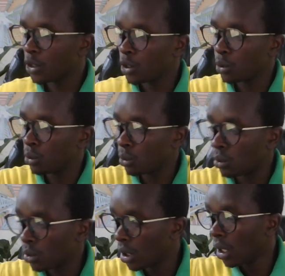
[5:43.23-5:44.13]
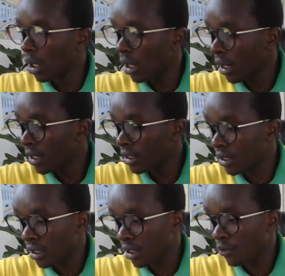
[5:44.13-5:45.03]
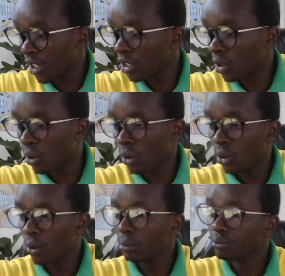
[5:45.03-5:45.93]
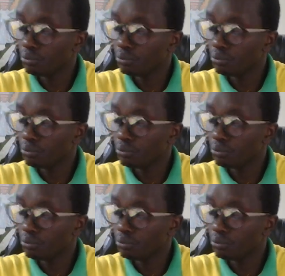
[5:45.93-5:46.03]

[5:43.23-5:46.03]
to add the final